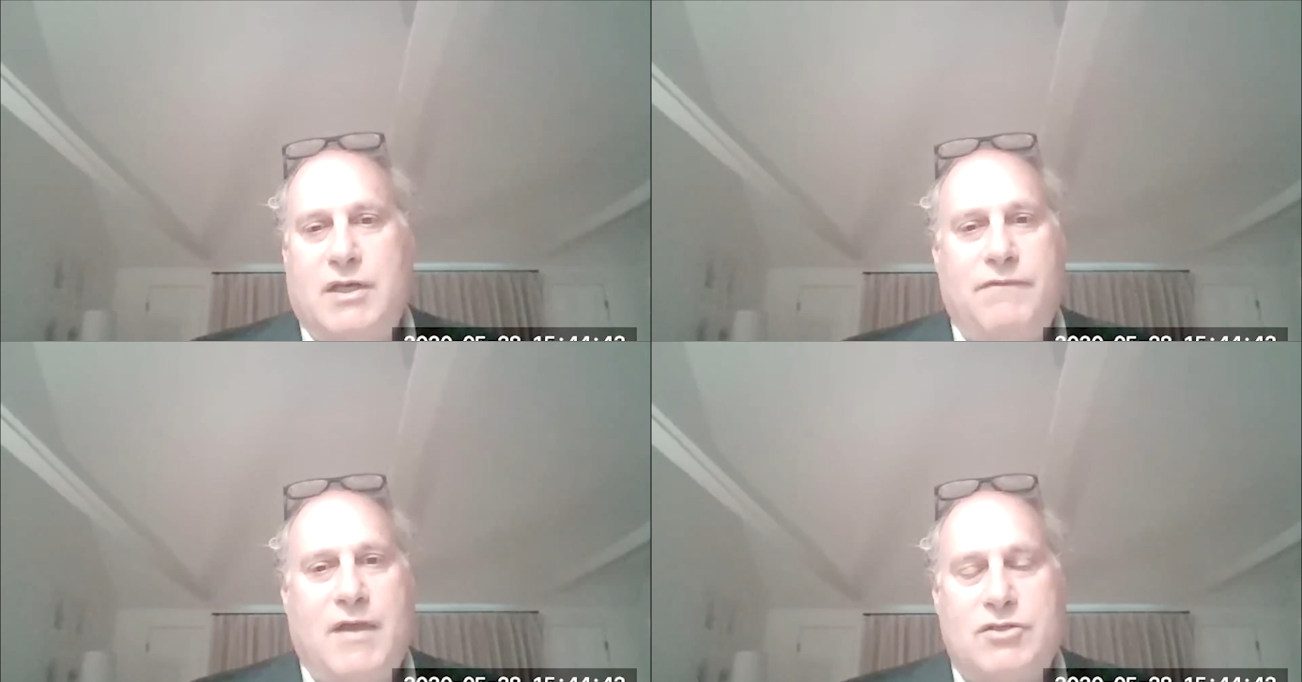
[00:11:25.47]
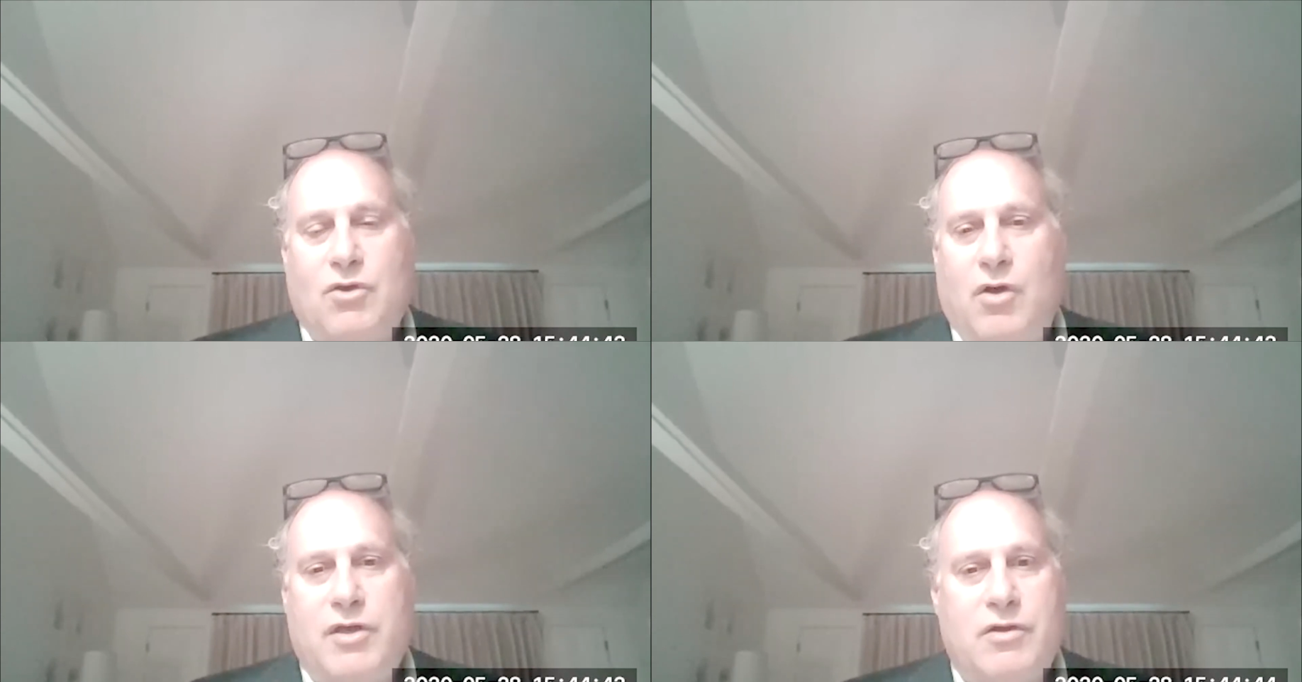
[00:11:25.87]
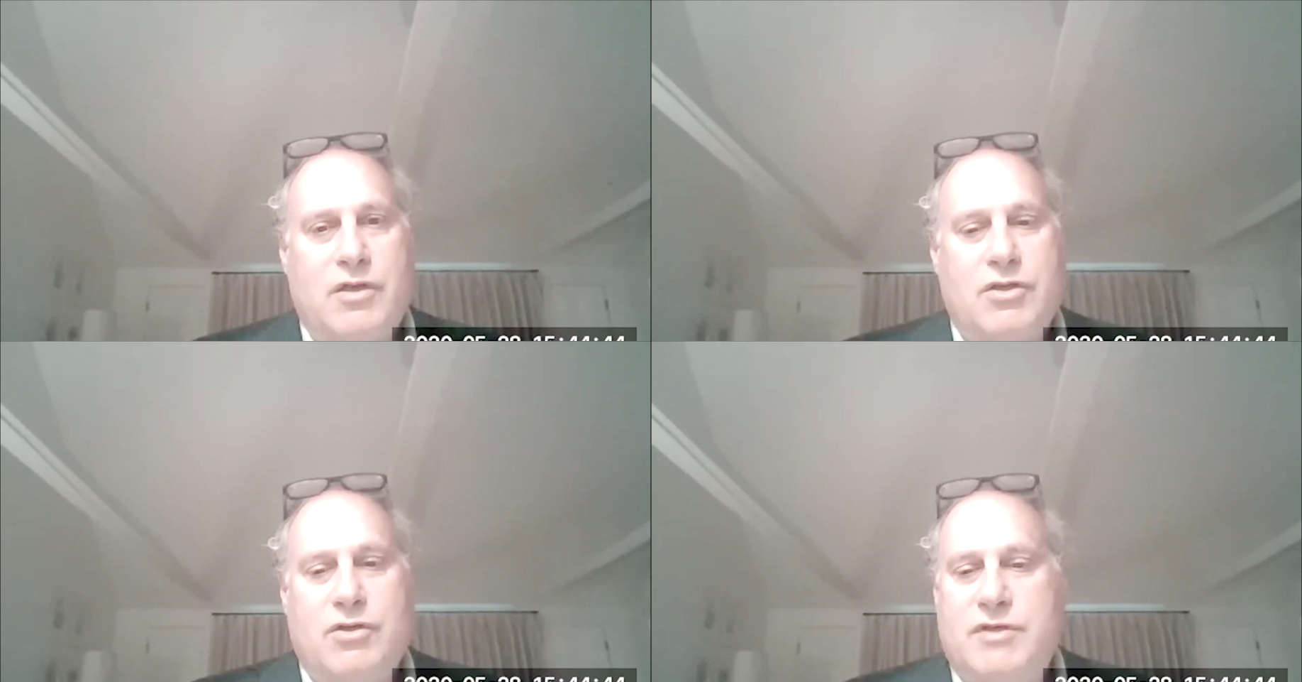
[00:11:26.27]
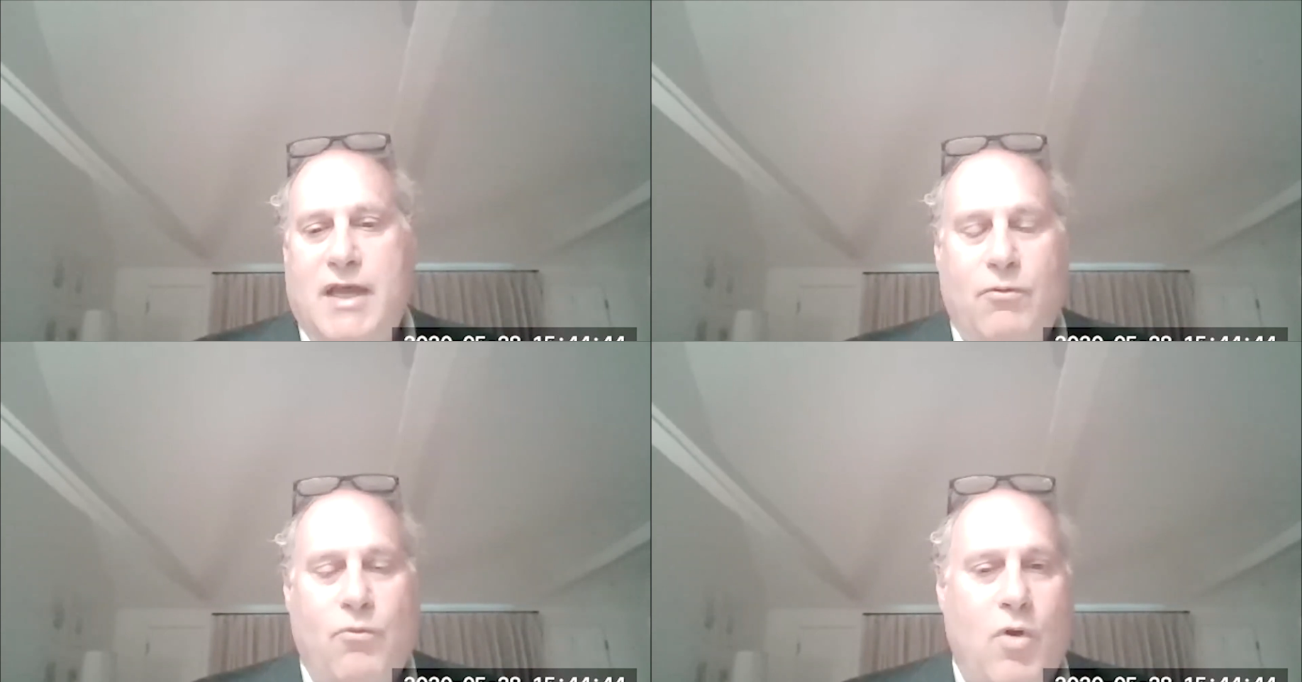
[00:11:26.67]
If that's all you can do,
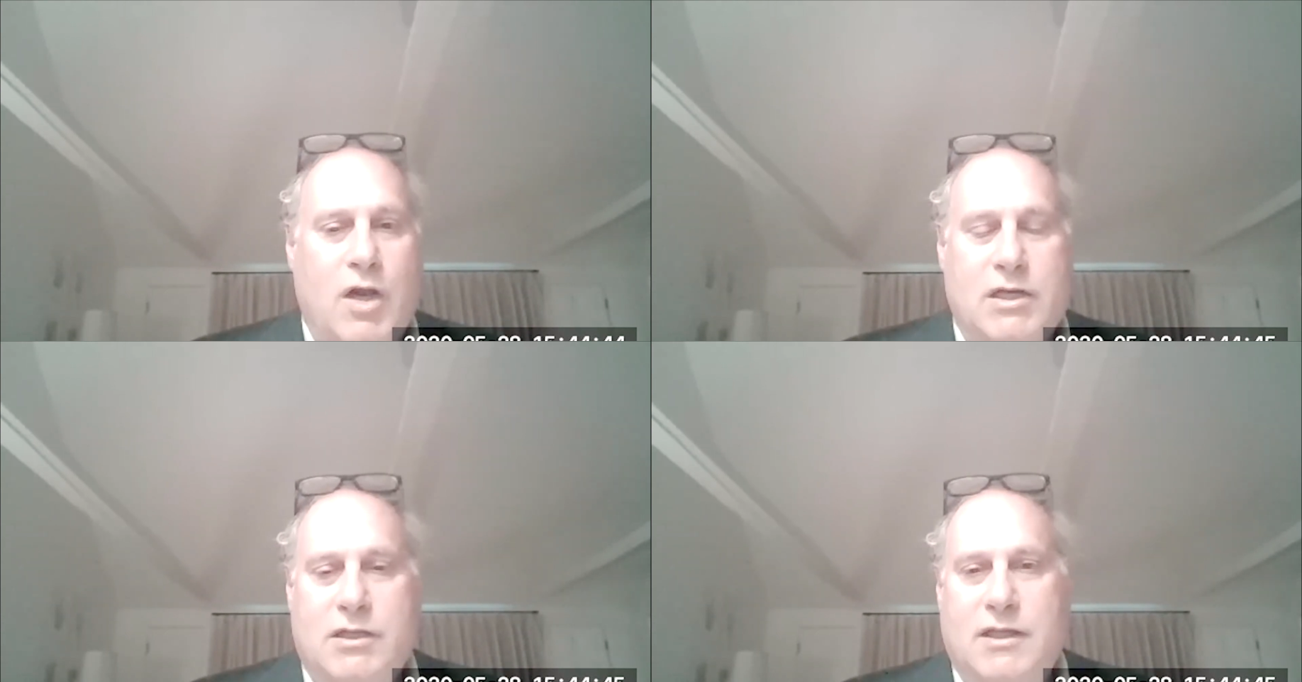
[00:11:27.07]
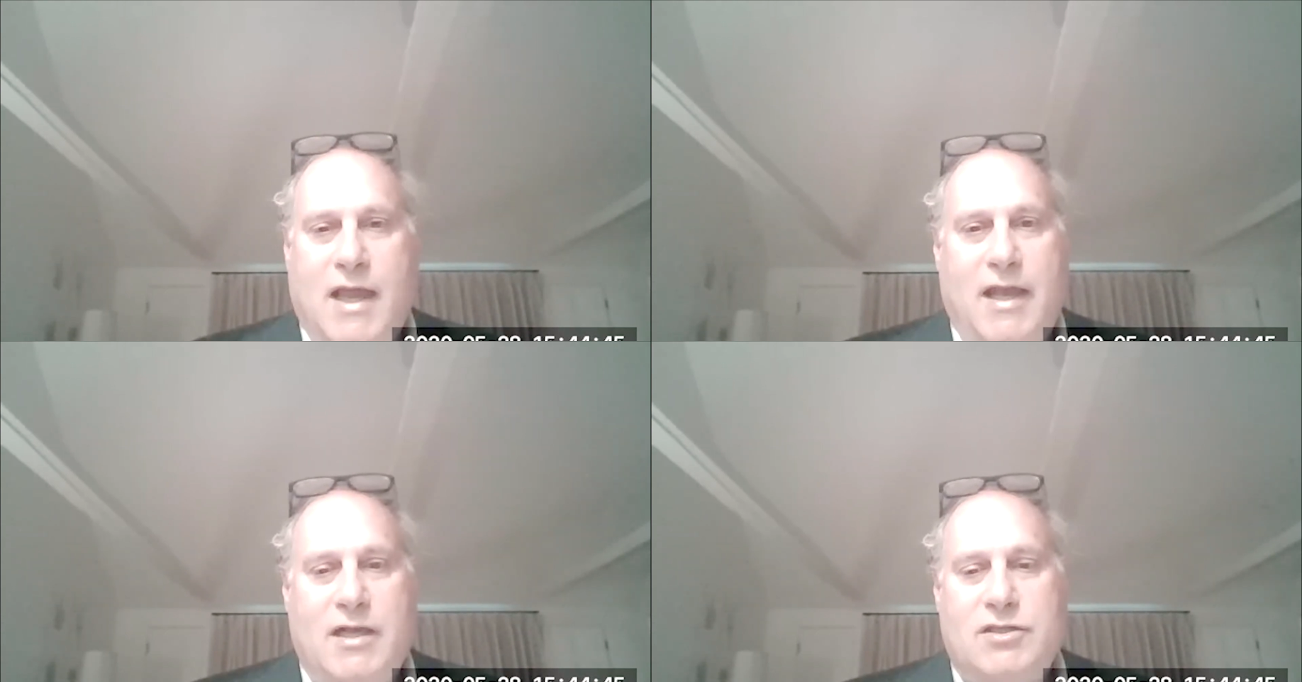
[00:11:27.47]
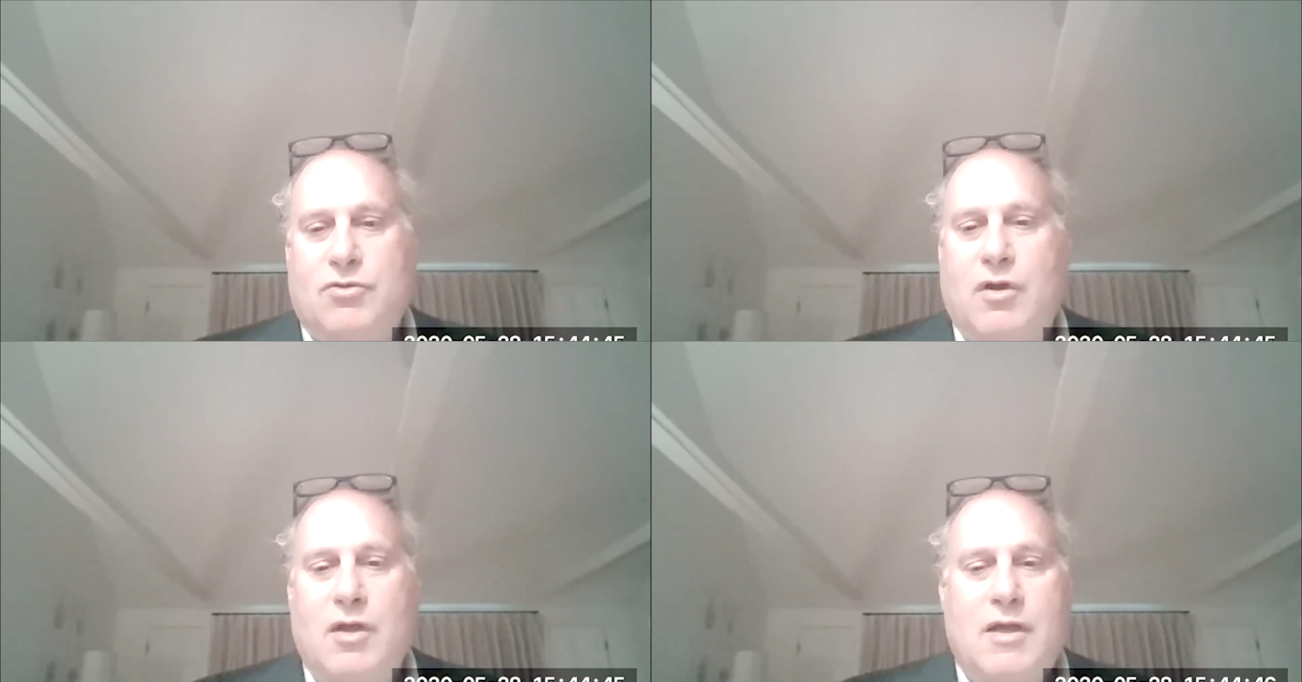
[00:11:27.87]
take one case, or